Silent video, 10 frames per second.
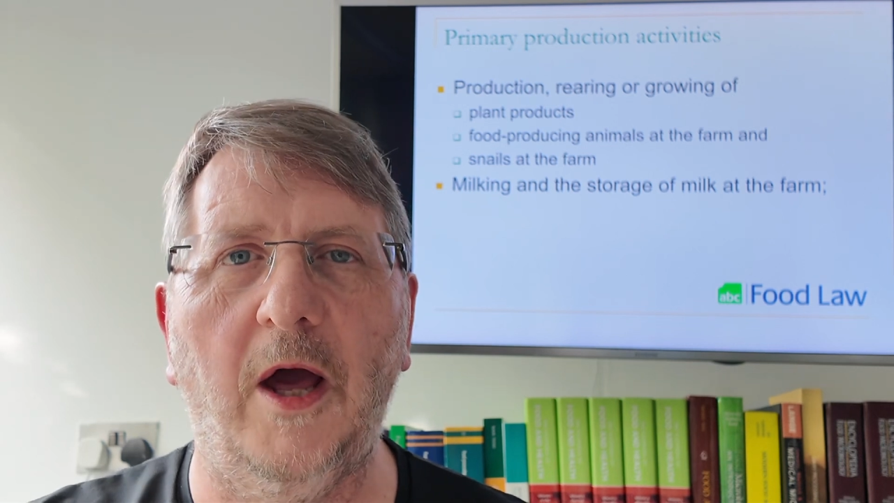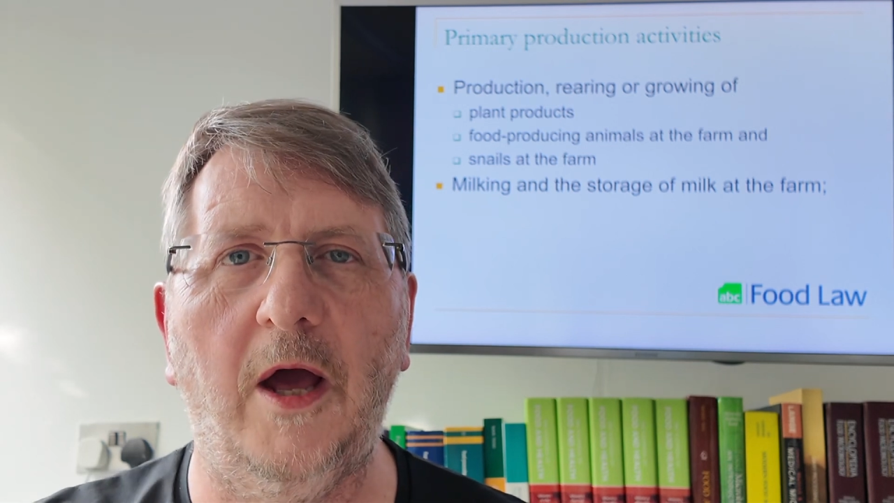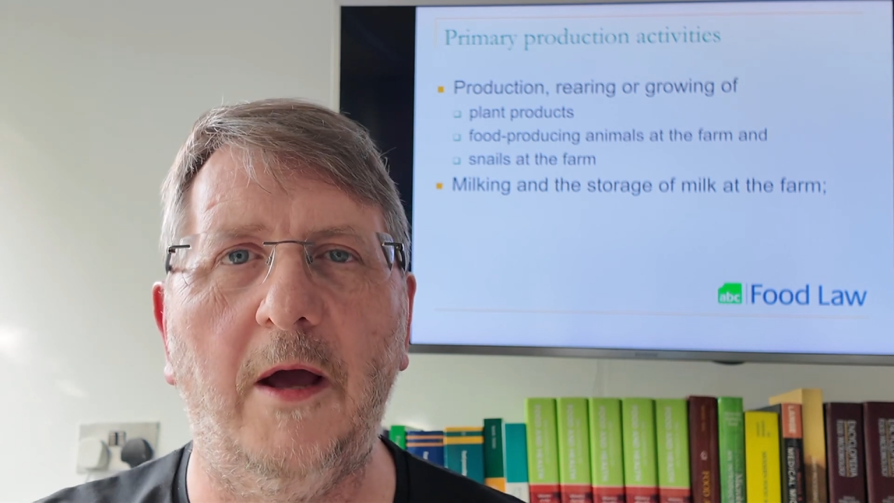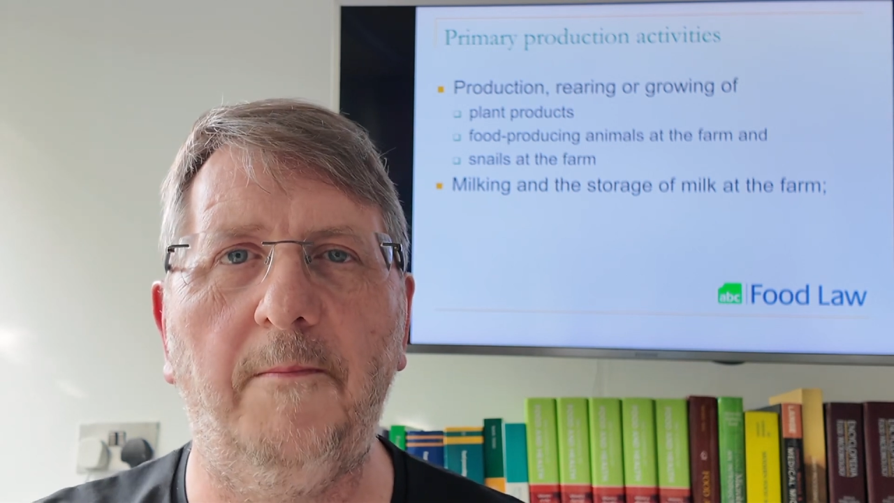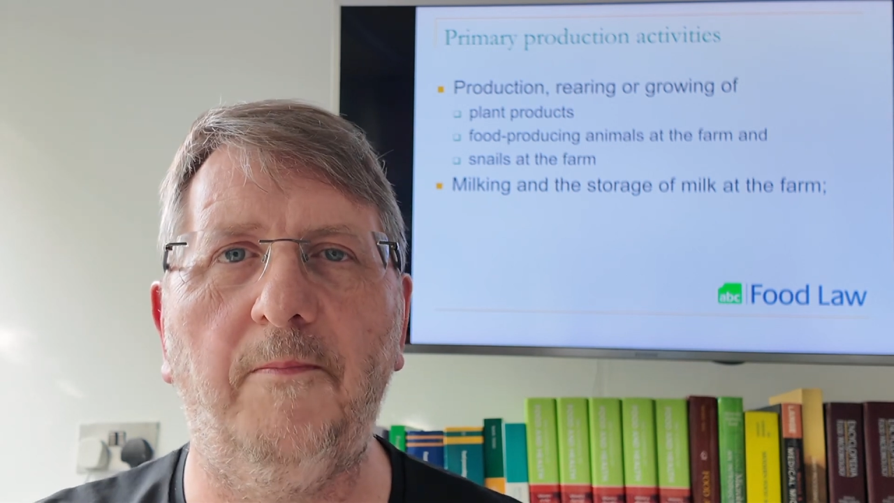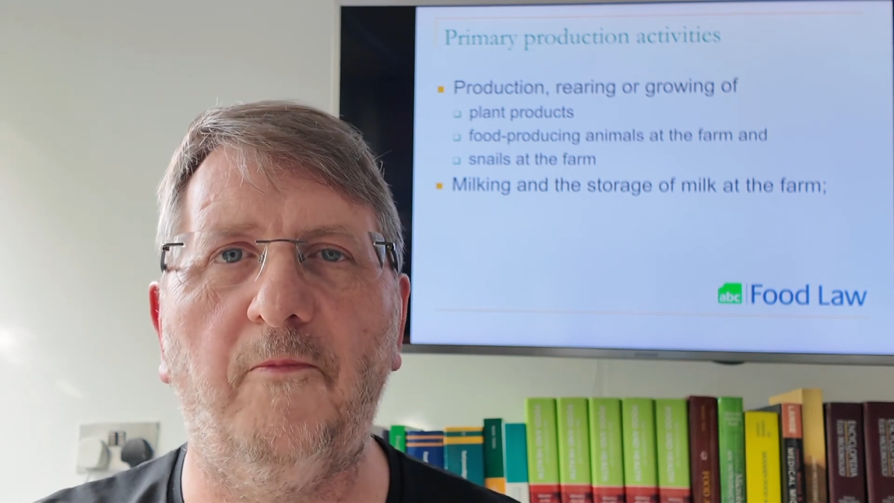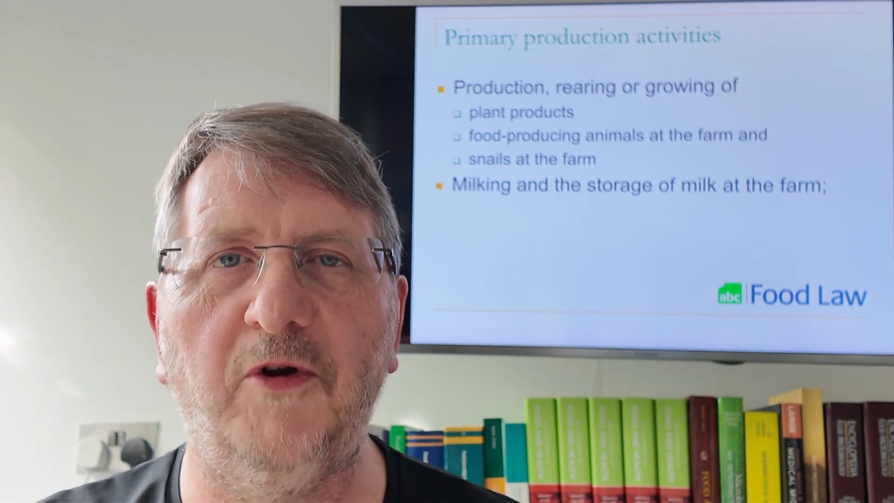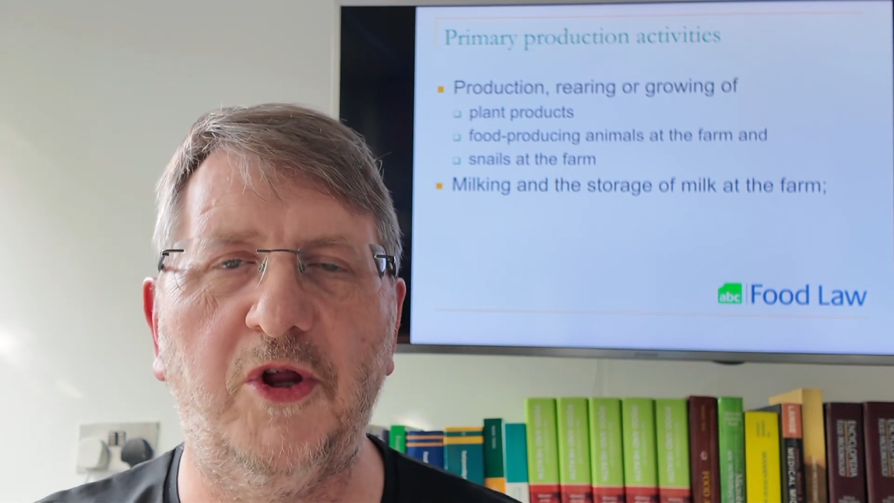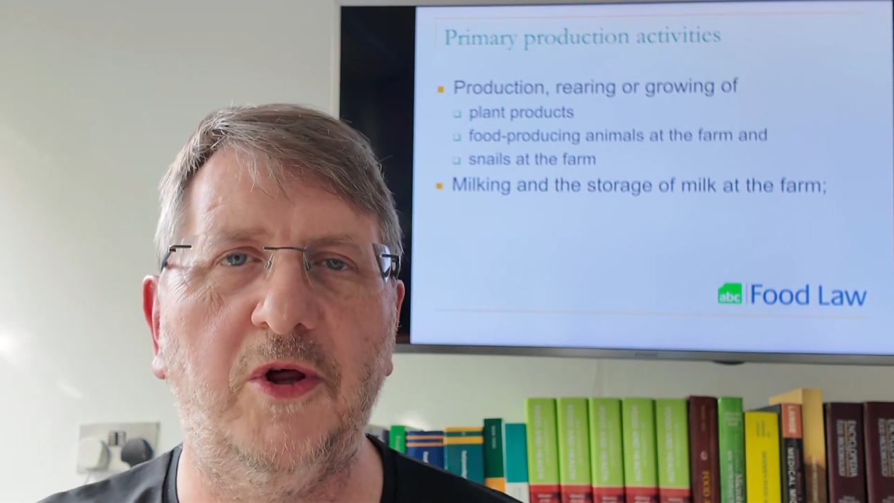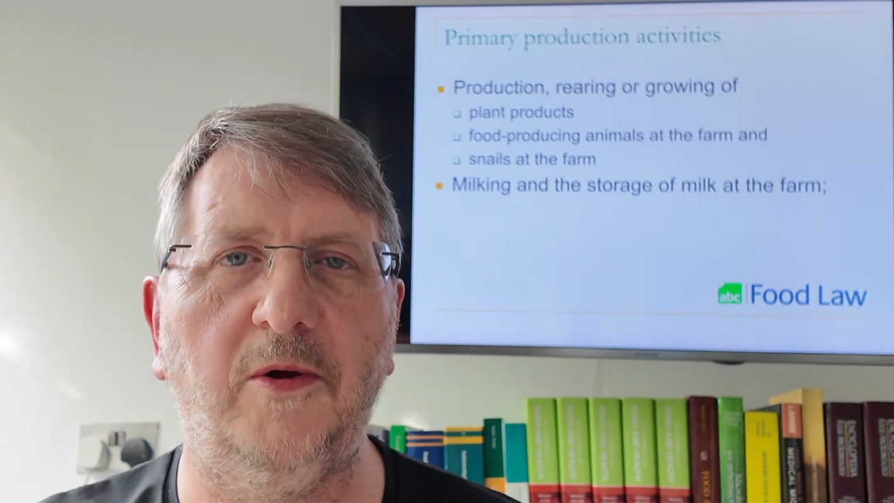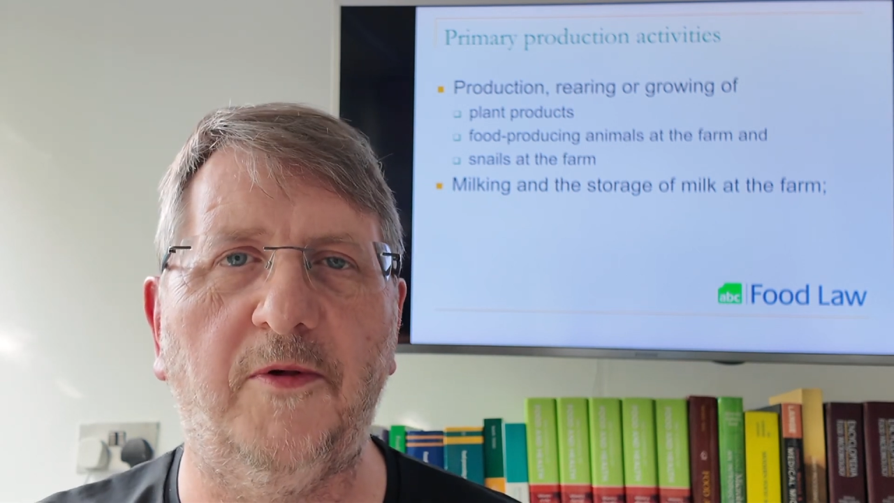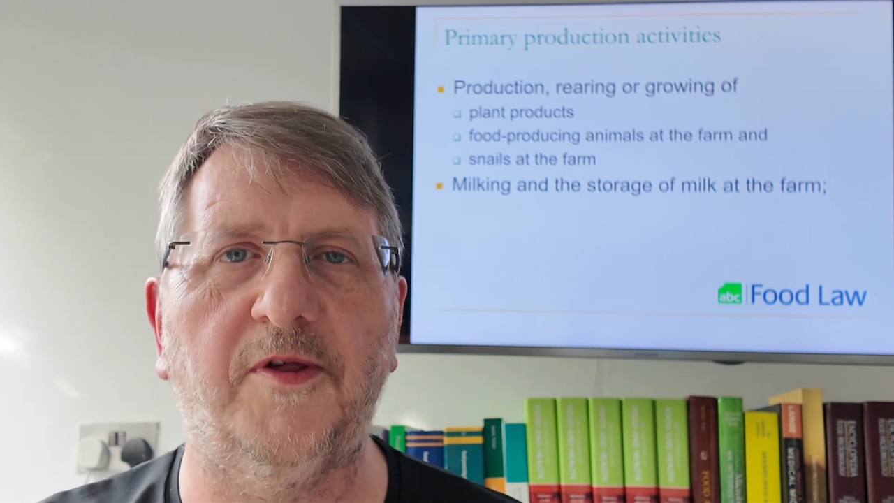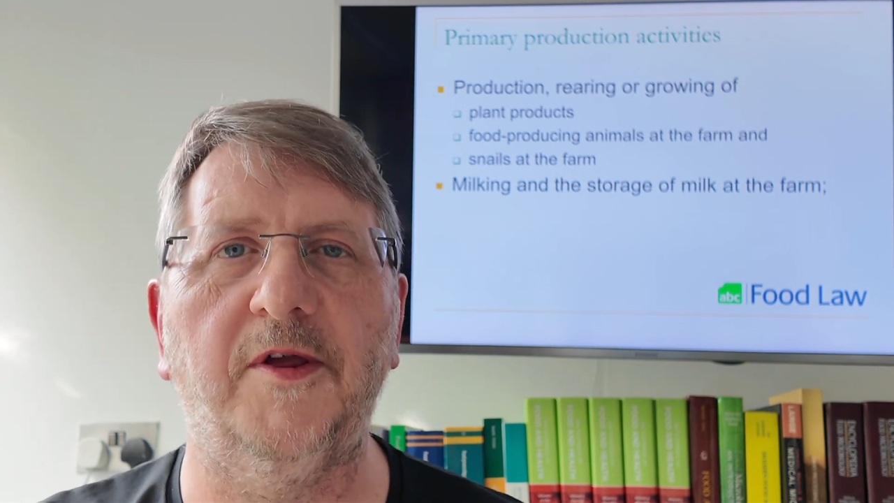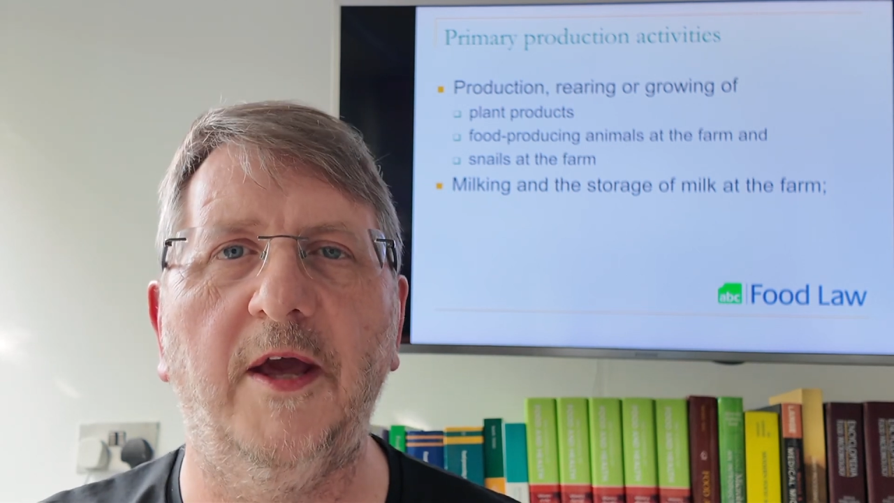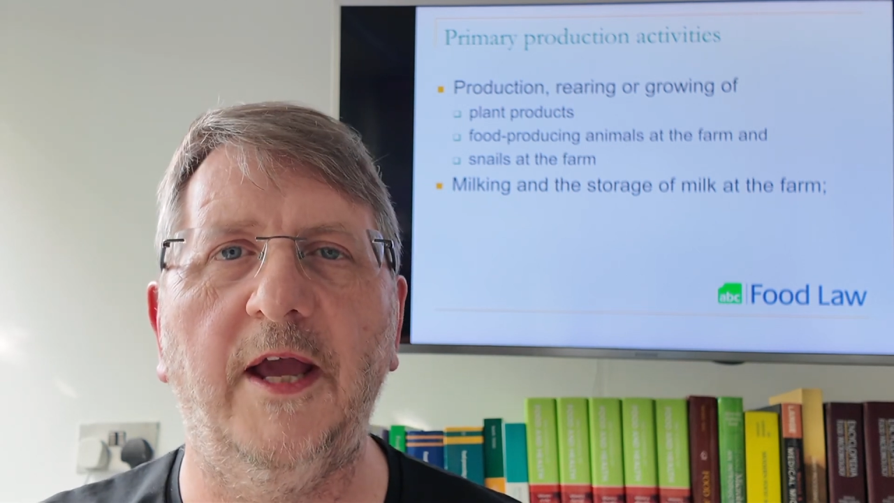
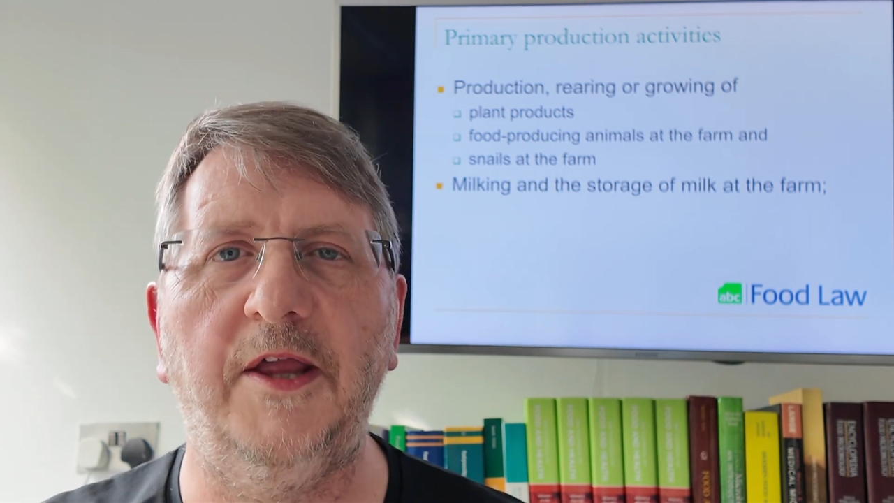reduced